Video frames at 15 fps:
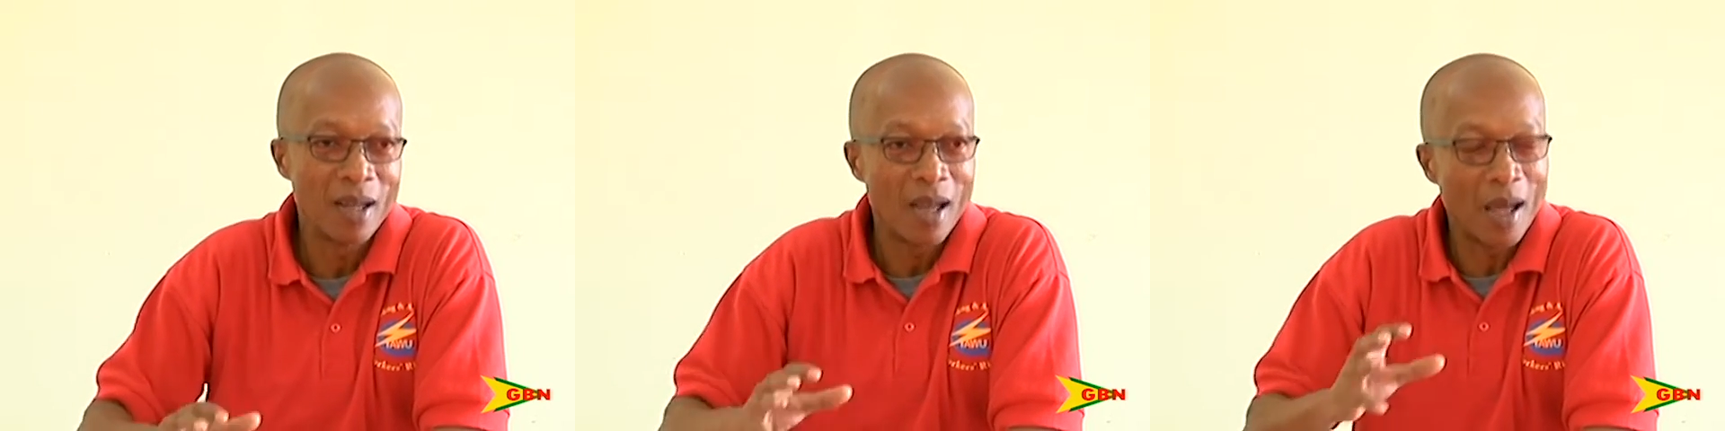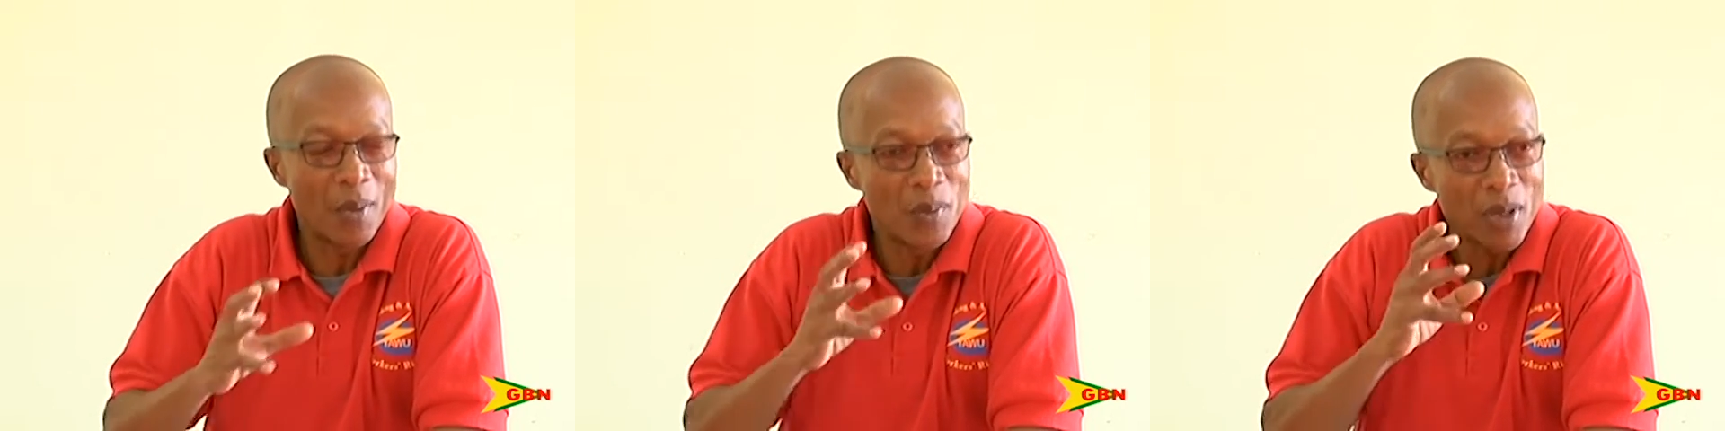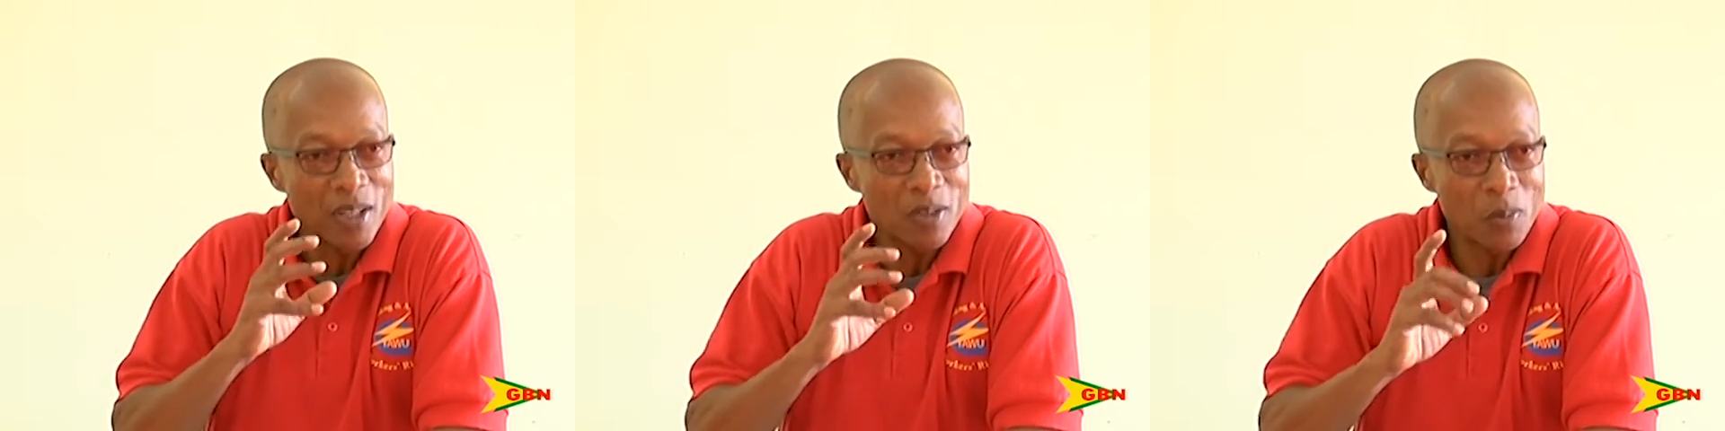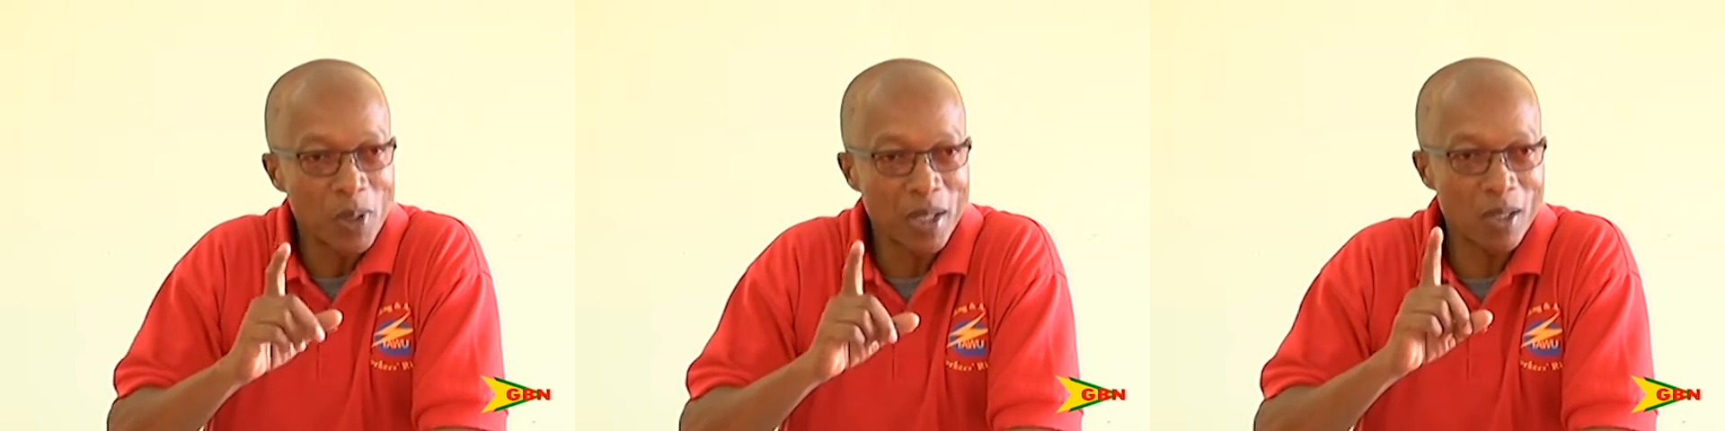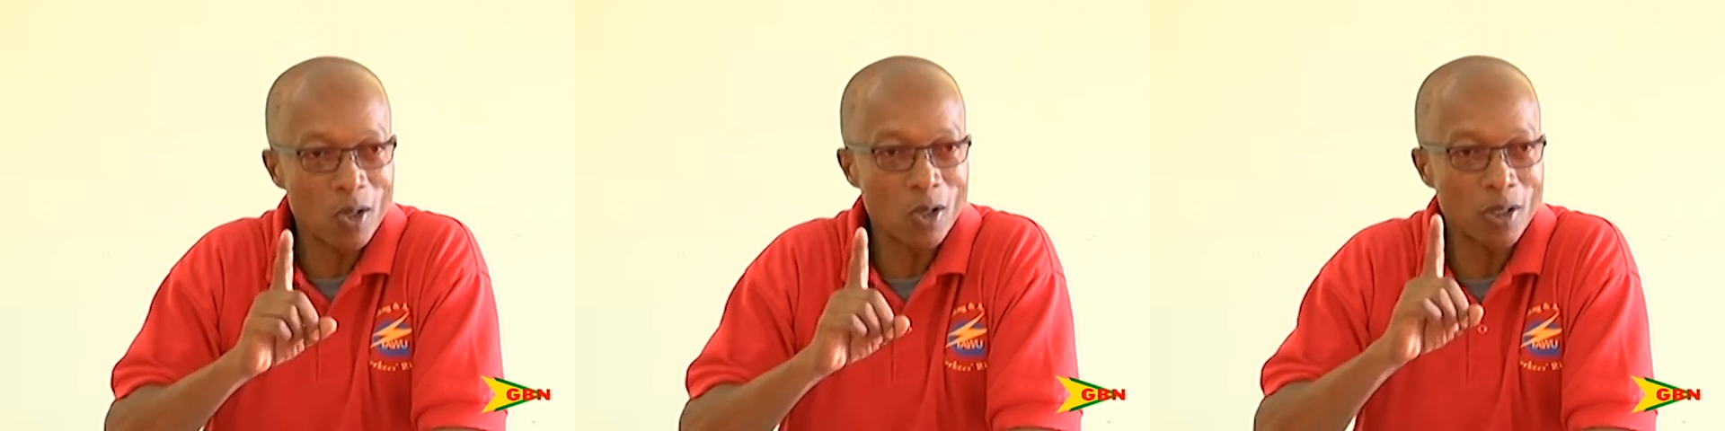and we are
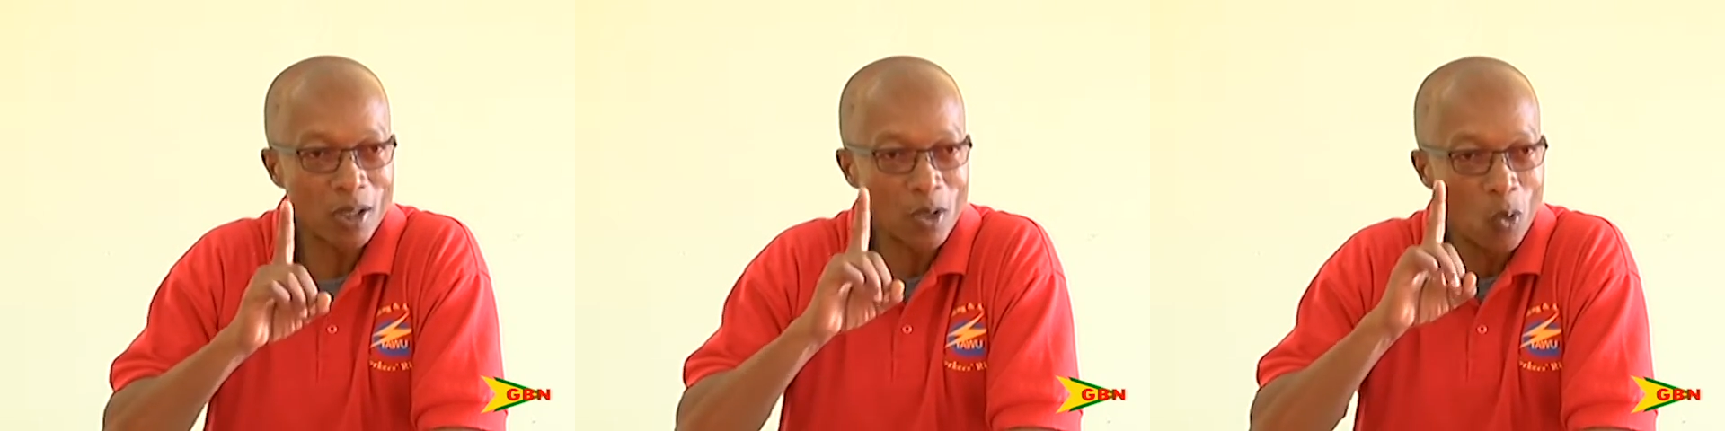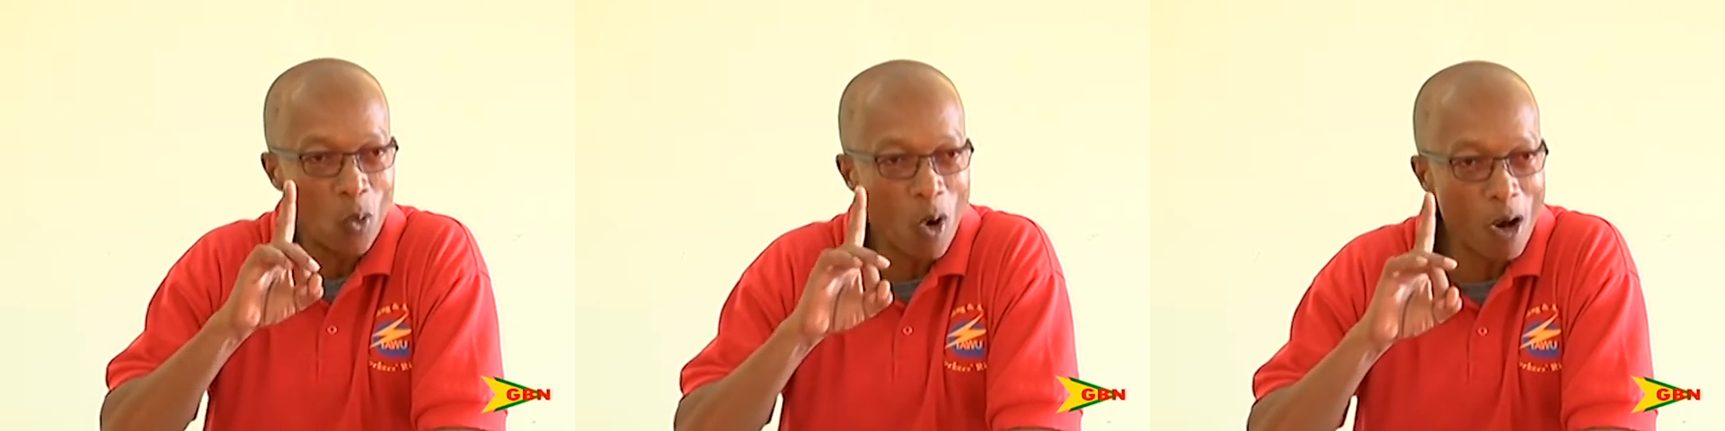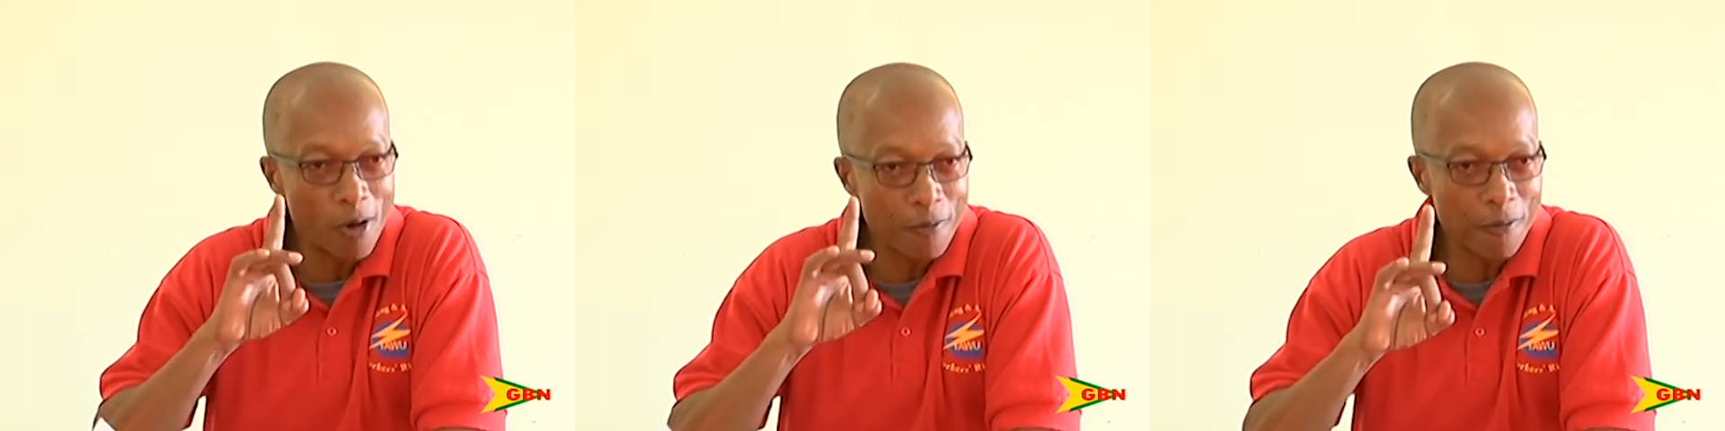speaking out in one